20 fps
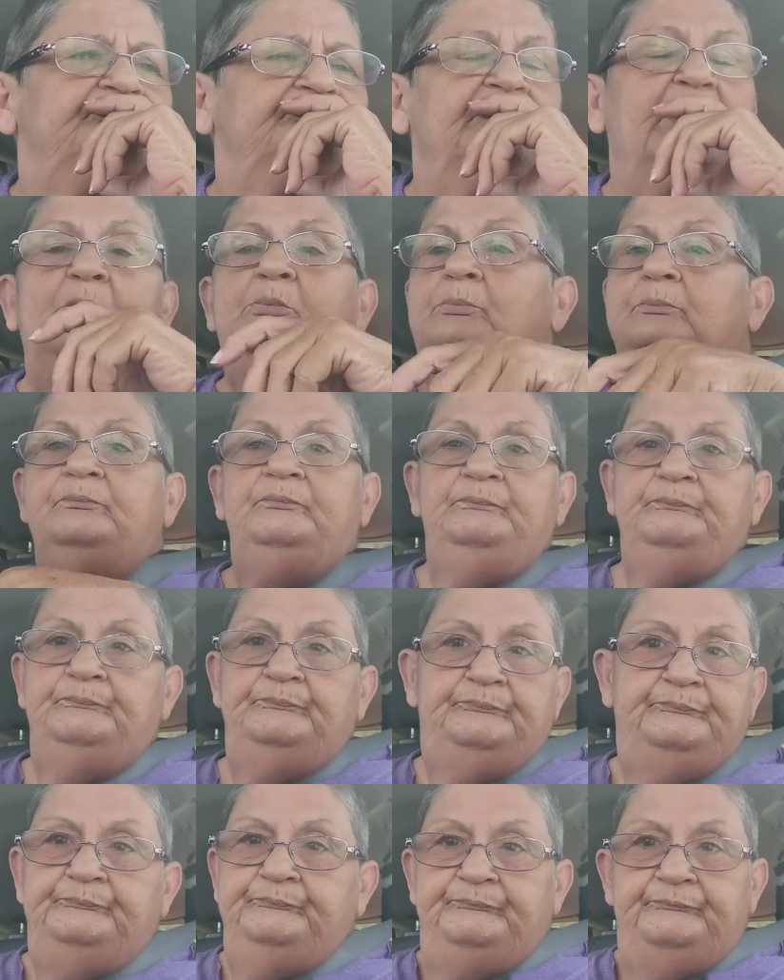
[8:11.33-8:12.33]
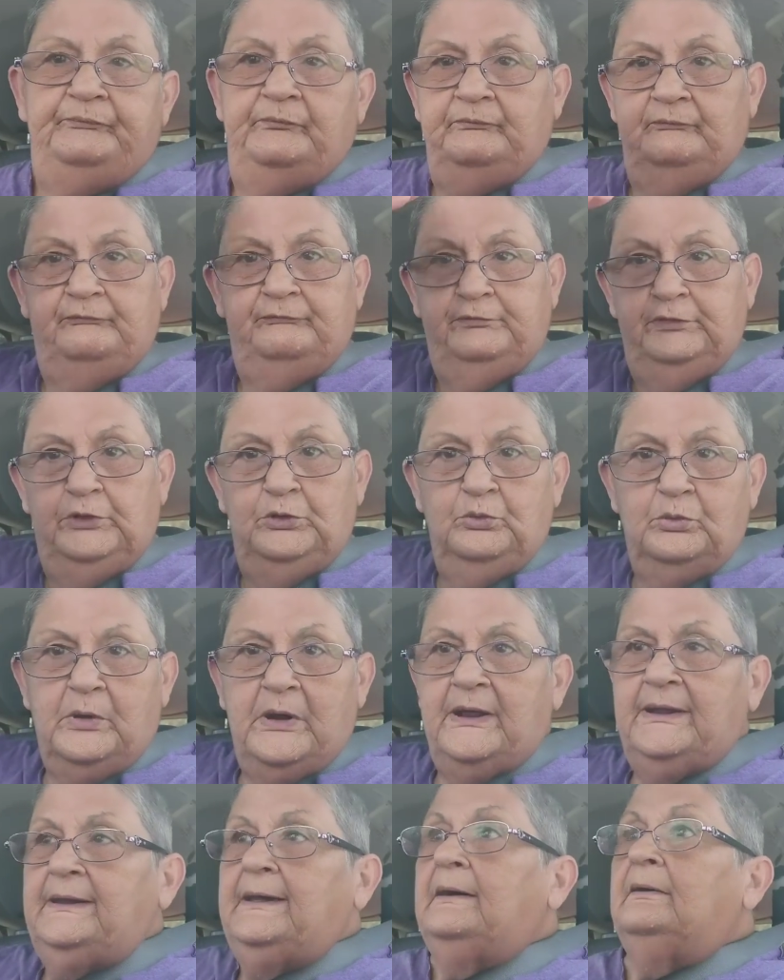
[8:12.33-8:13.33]
Nope. Flew
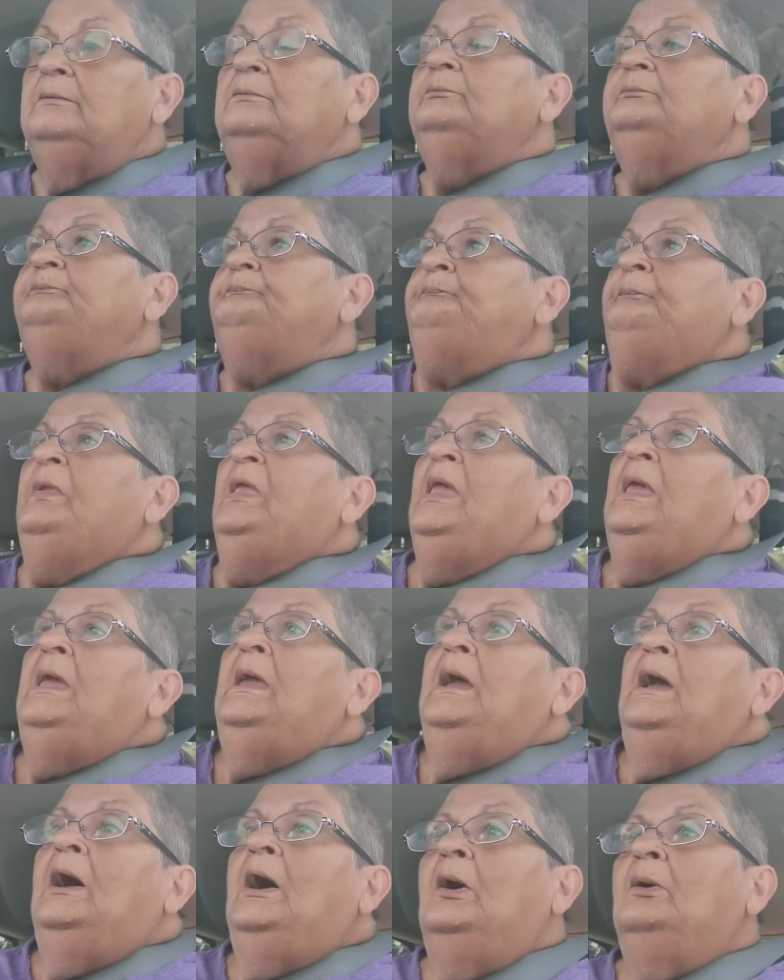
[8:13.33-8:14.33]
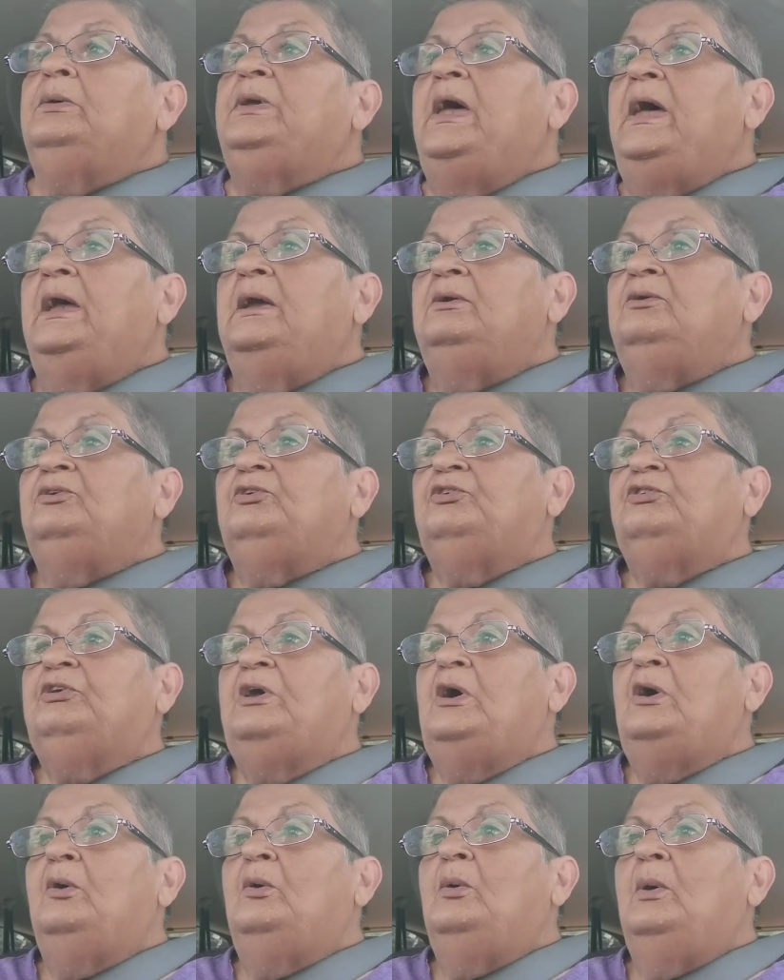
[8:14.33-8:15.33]
right out. Okay,
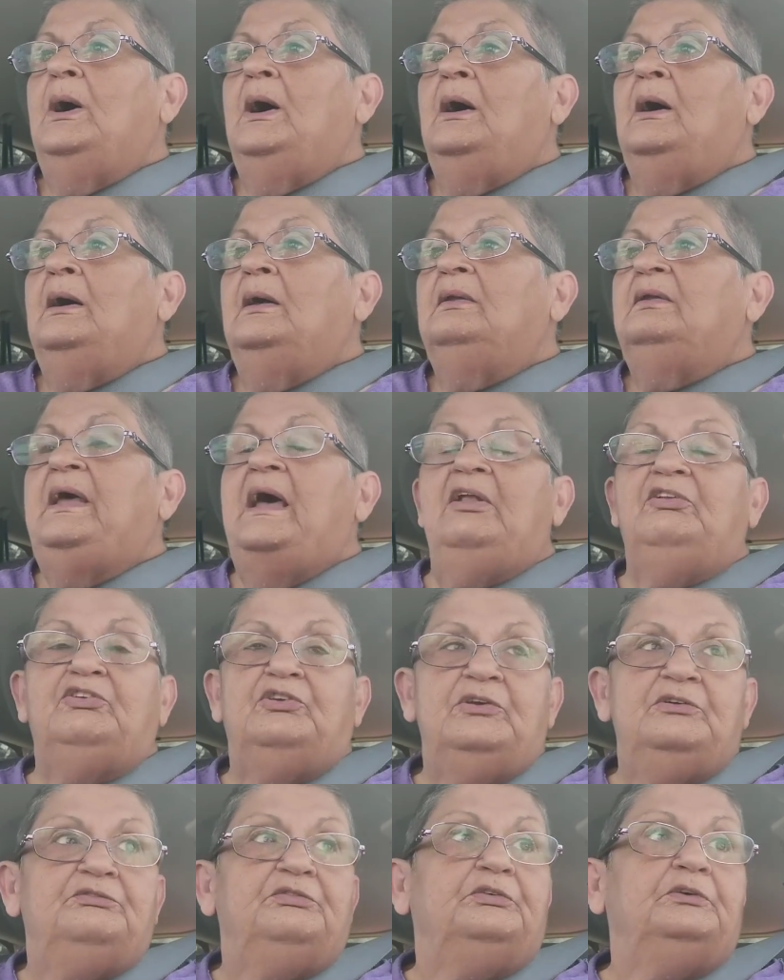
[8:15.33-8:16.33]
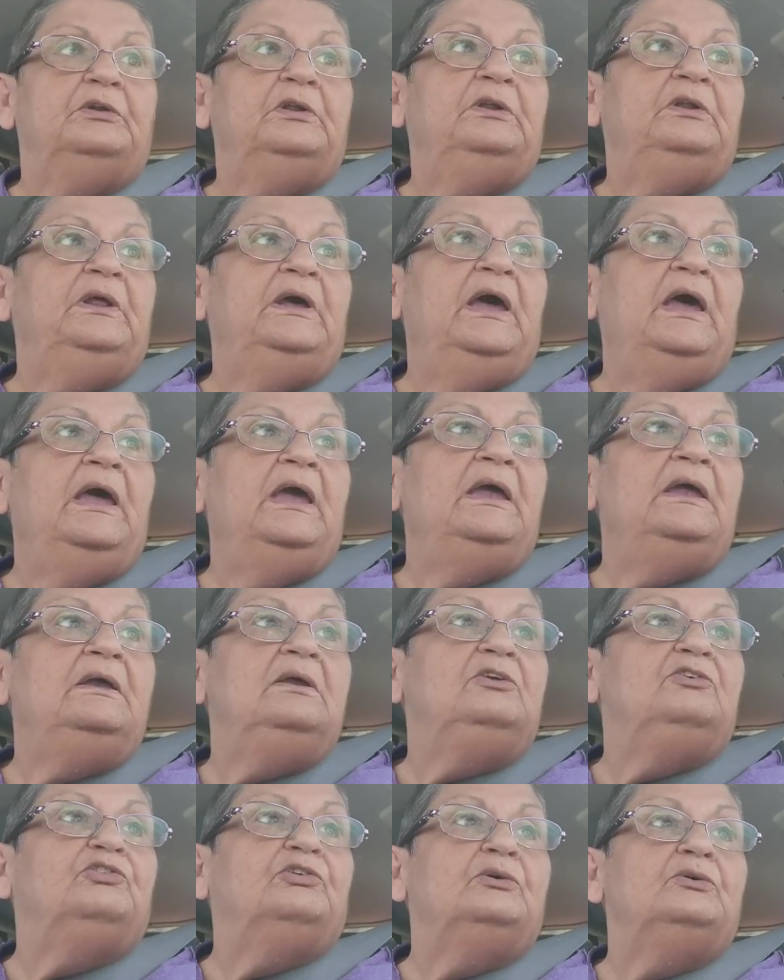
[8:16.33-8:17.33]
so that's it for today.
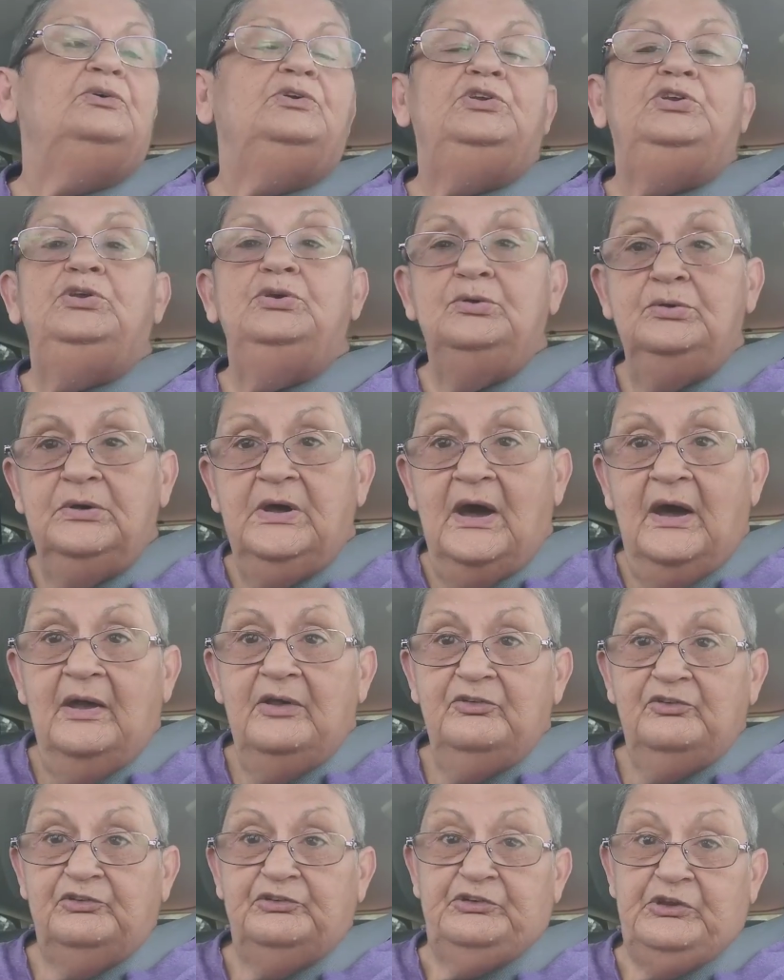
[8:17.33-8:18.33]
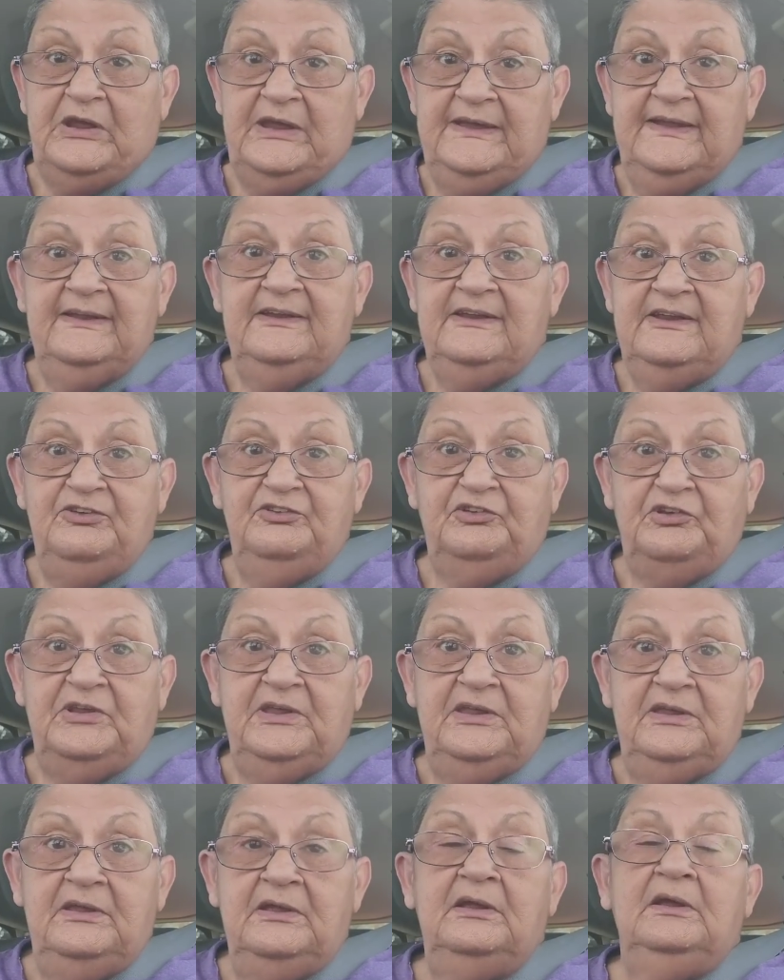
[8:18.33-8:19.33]
So you guys, take it
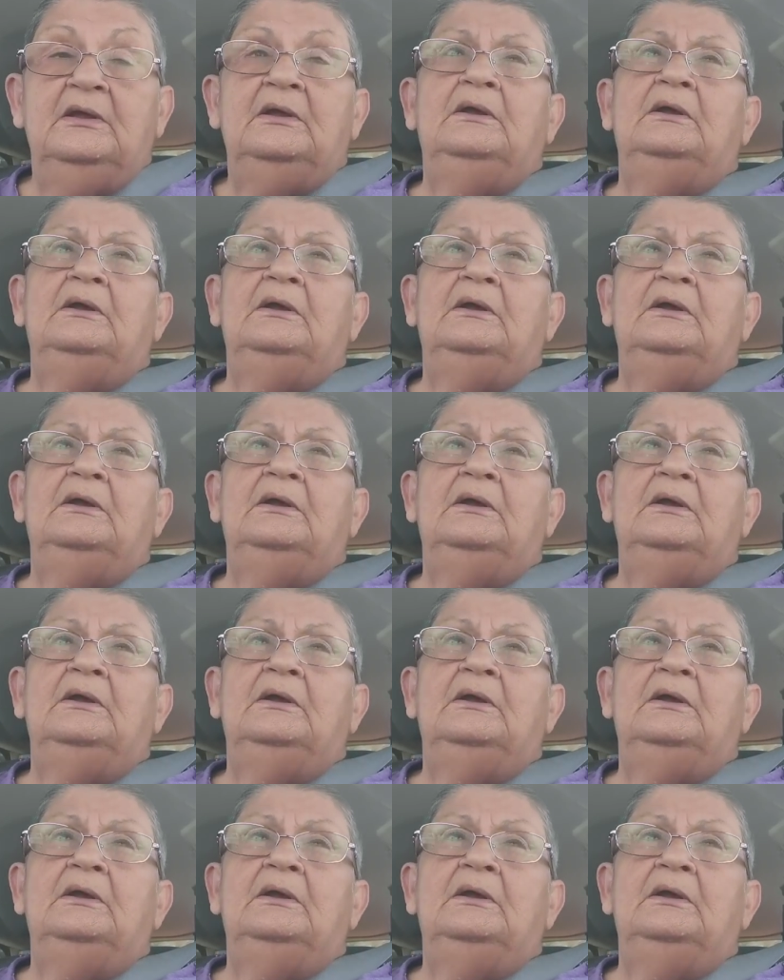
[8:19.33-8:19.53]
easy.